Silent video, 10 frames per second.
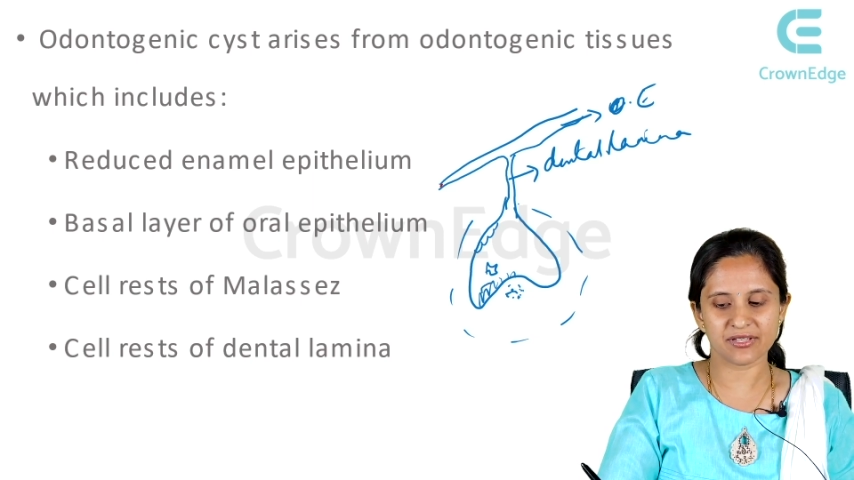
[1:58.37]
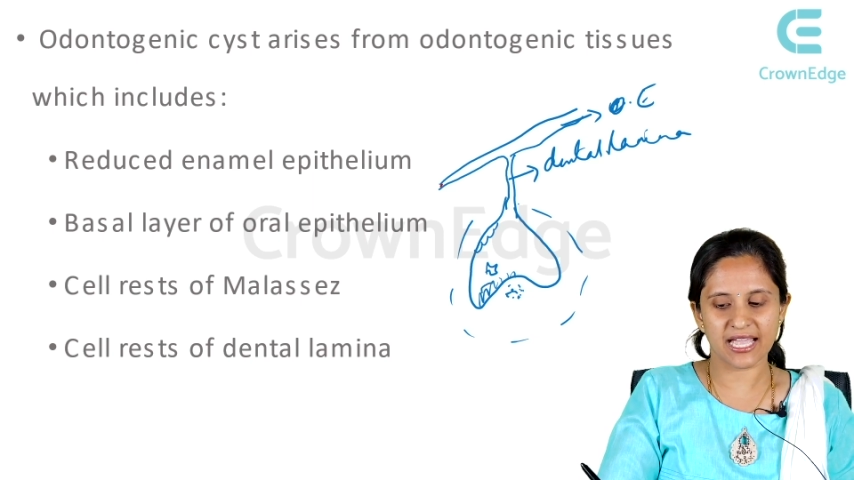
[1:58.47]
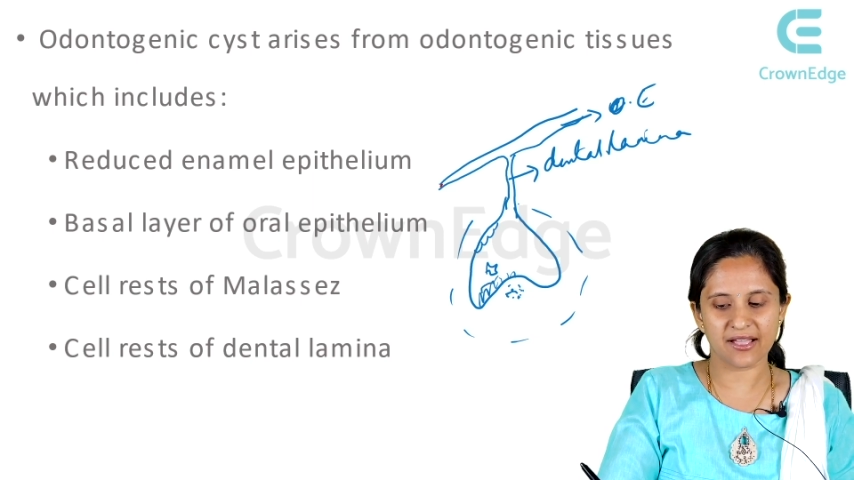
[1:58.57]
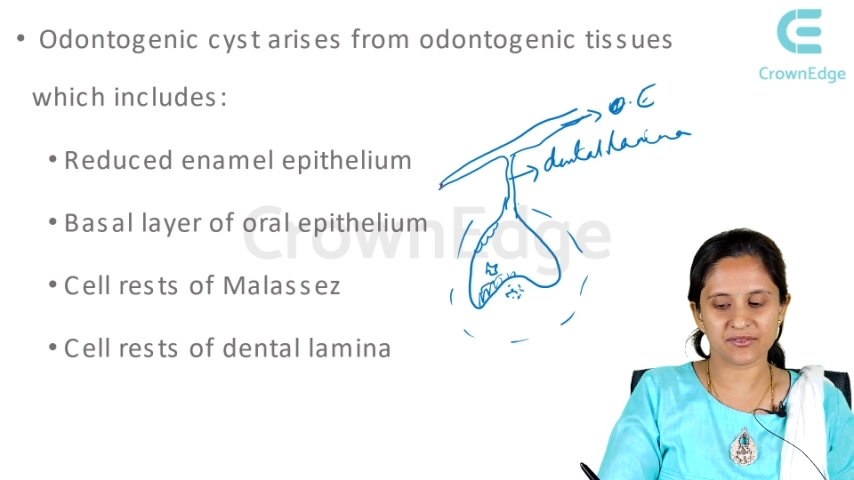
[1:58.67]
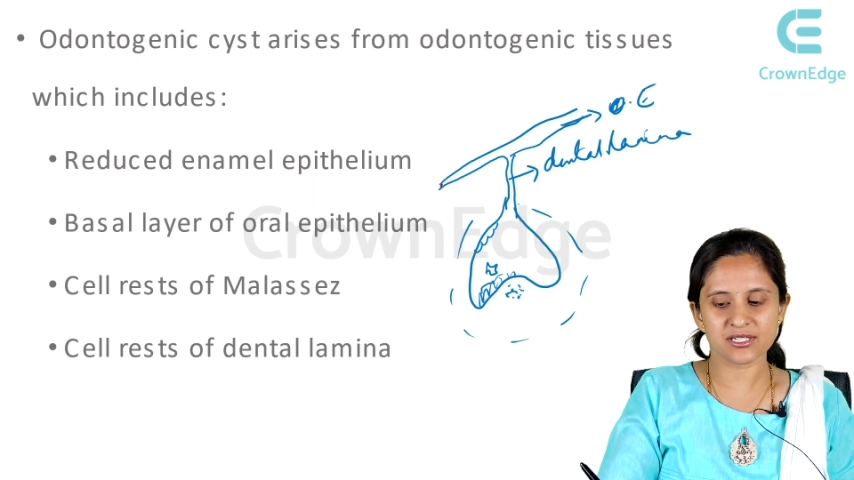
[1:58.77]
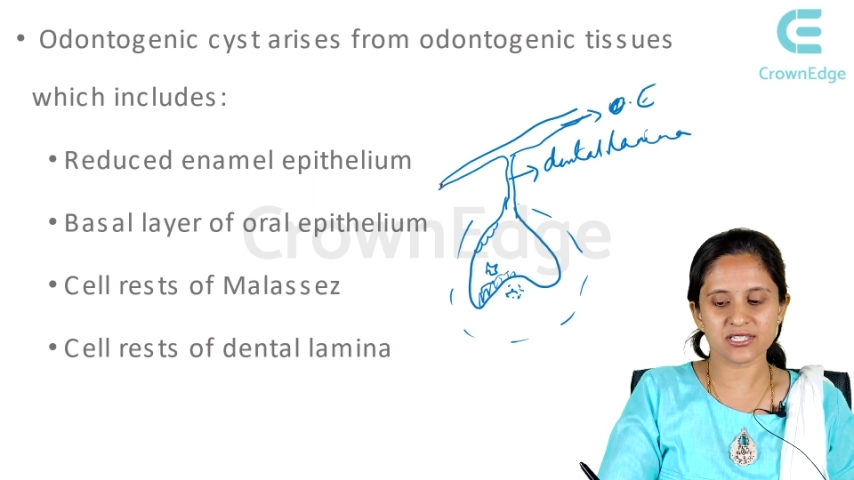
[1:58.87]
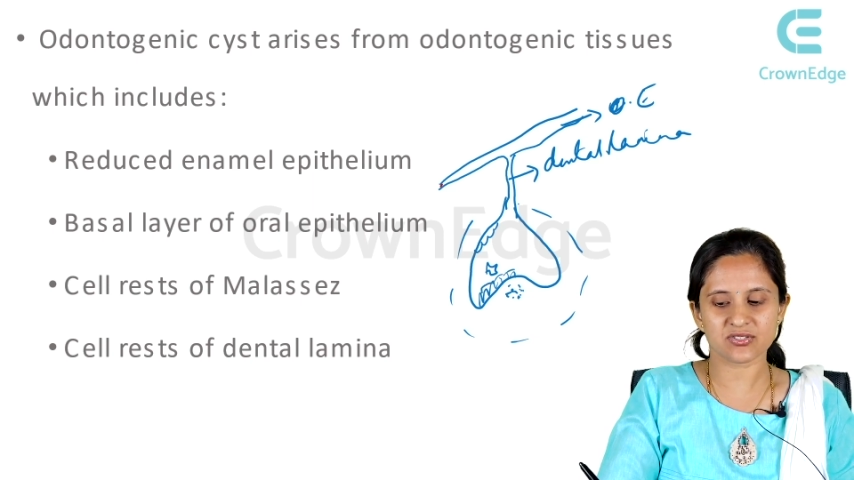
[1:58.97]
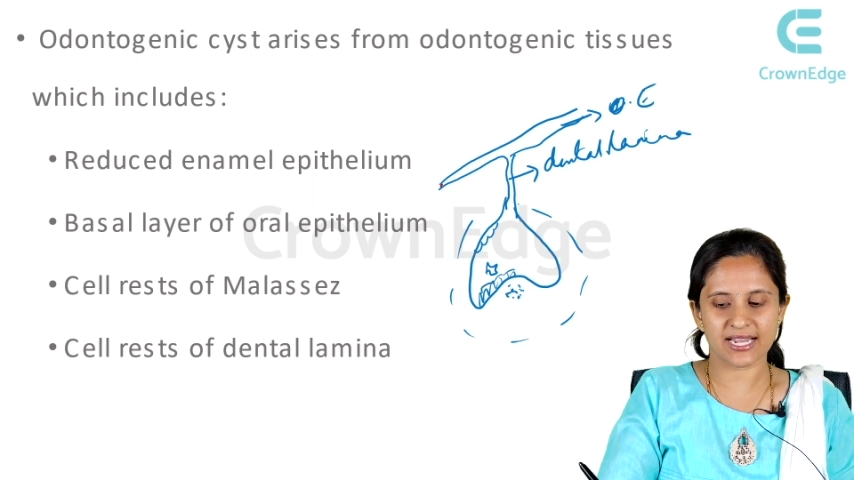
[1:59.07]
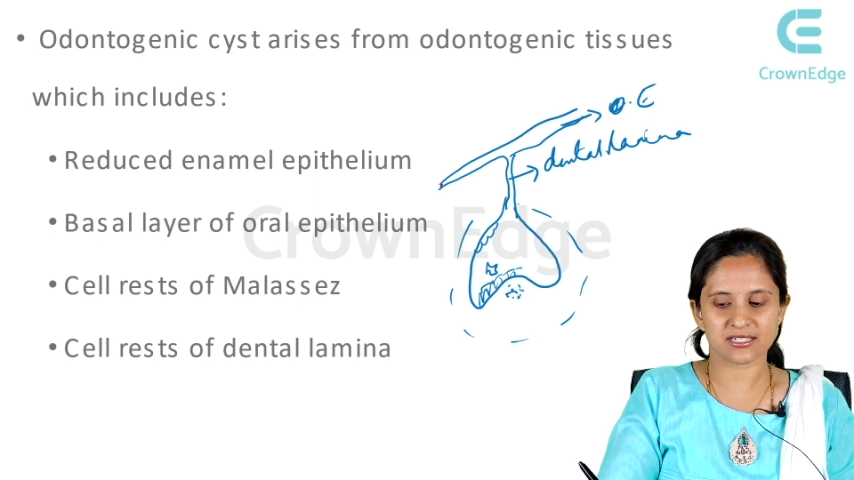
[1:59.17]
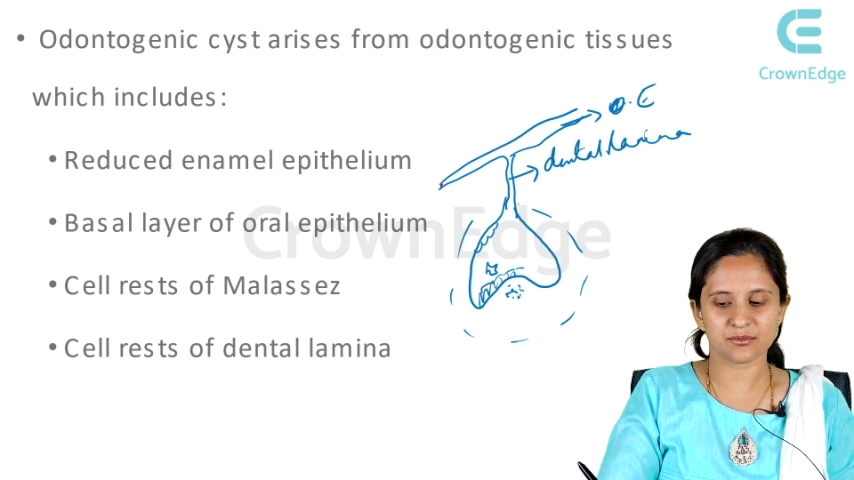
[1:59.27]
we have the
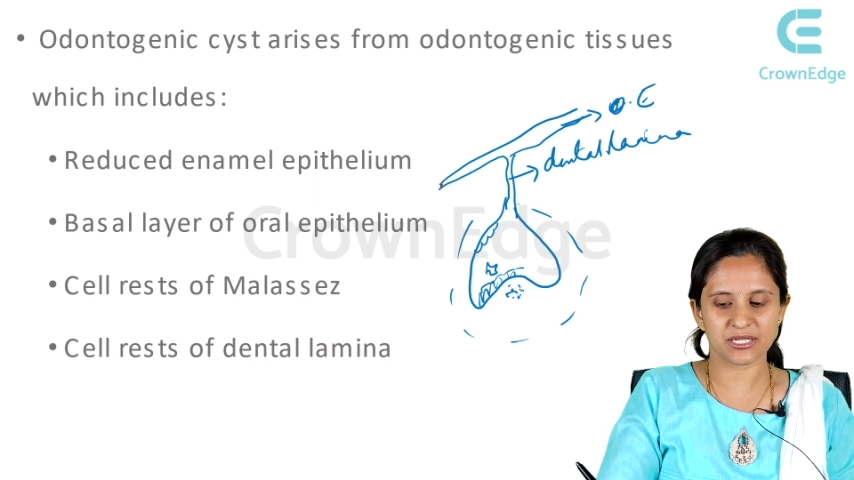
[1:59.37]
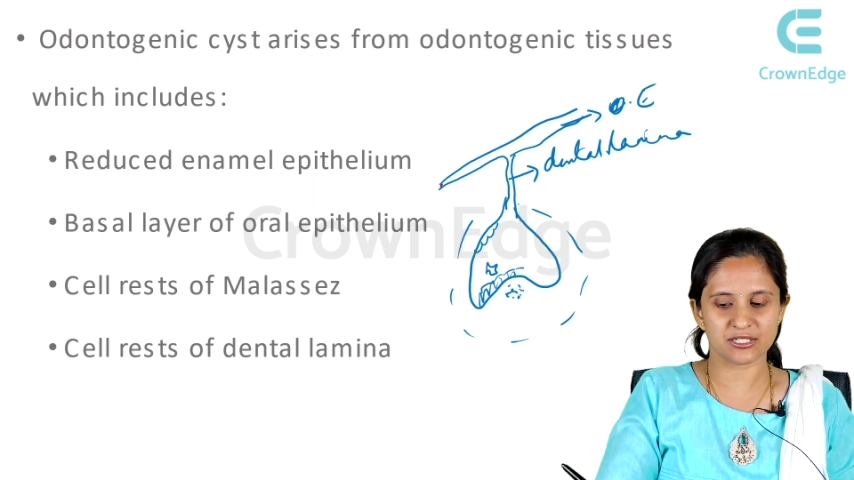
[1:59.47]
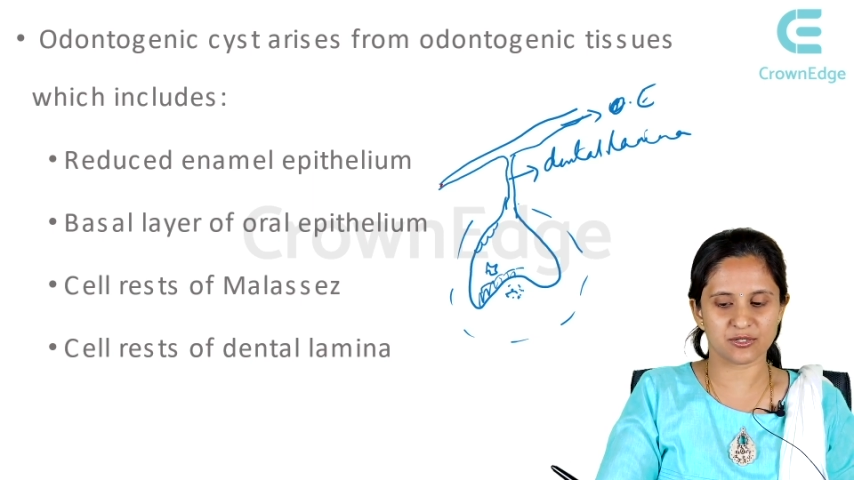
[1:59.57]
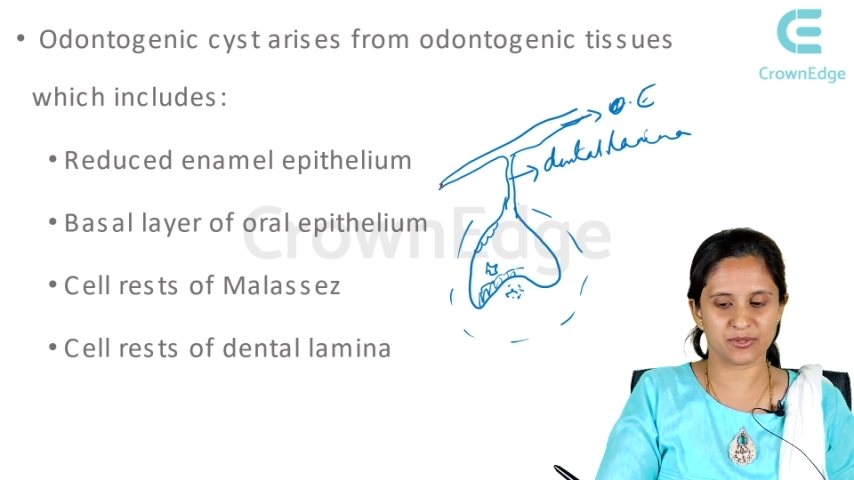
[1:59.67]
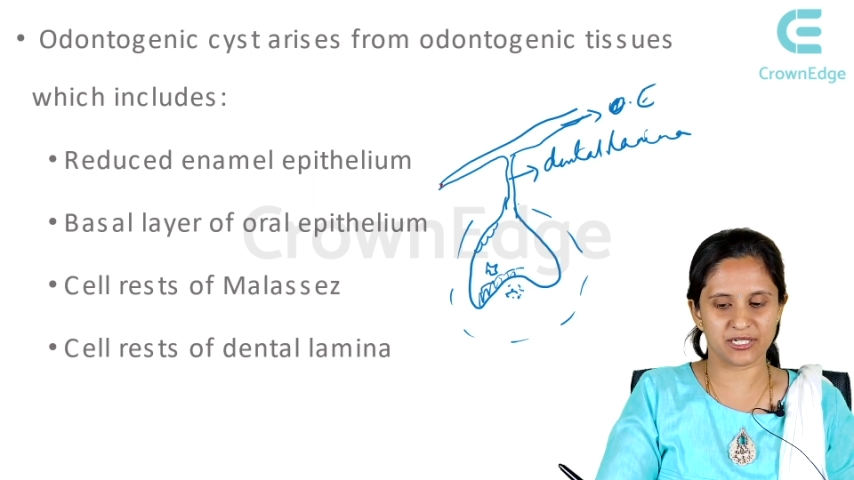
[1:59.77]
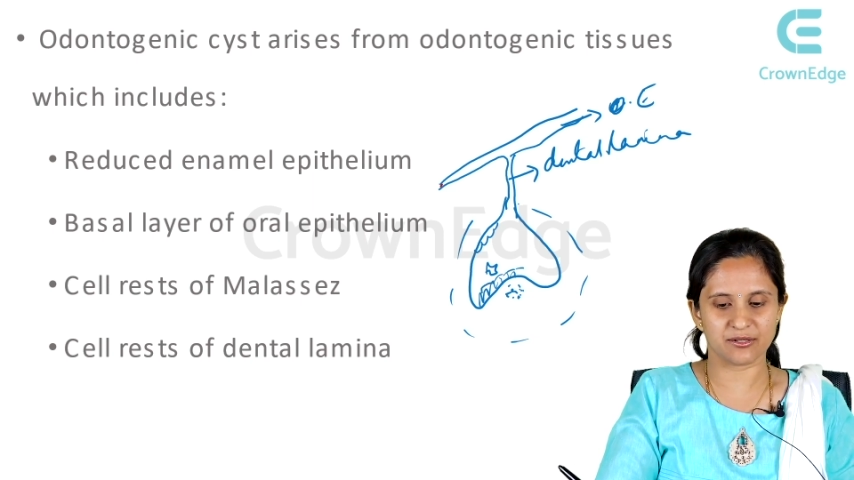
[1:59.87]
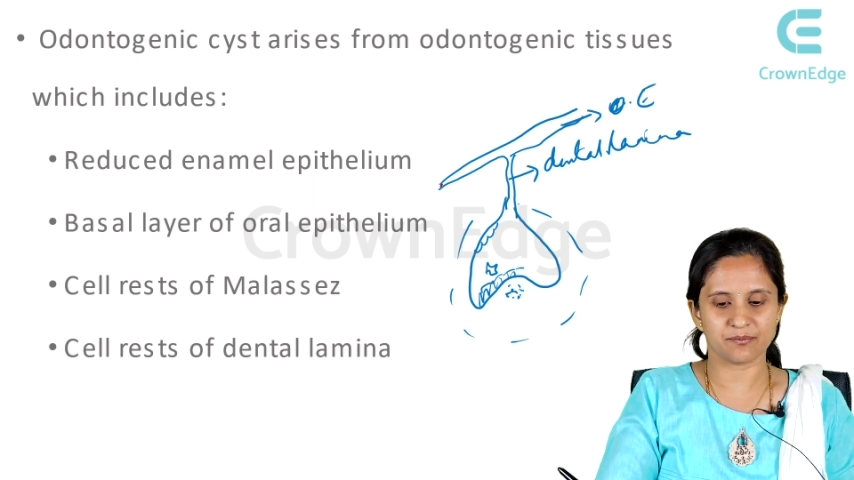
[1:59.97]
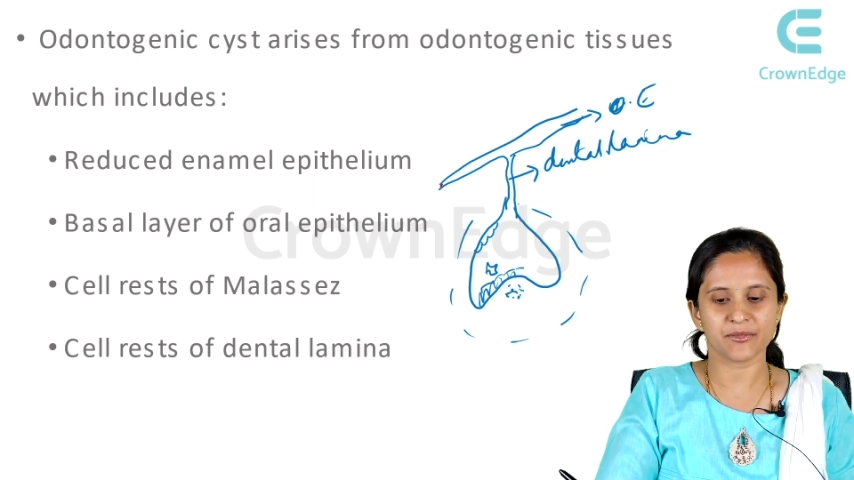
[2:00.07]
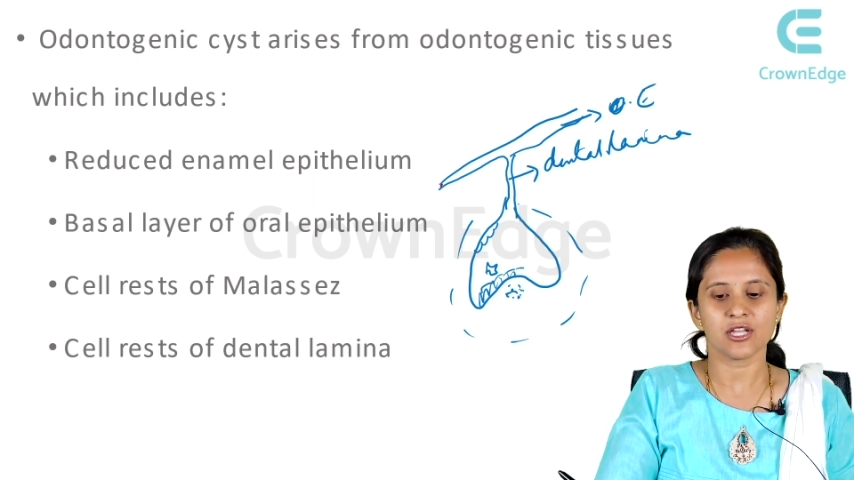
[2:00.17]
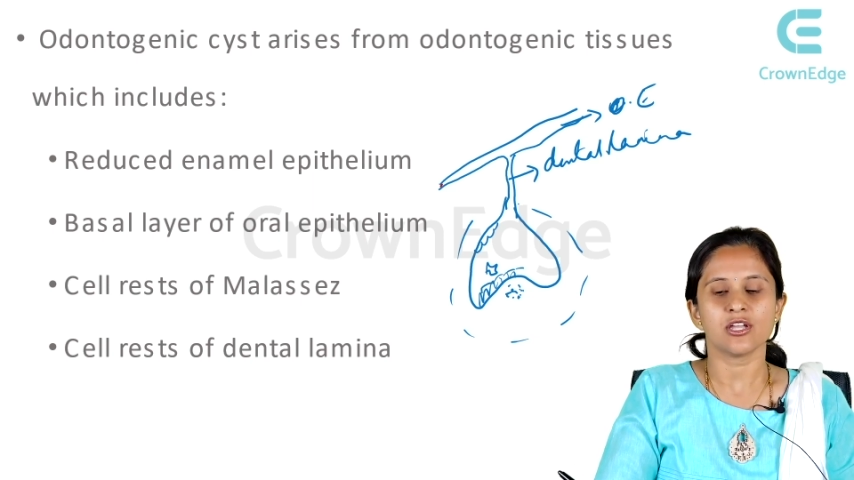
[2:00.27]
stratum intermedium.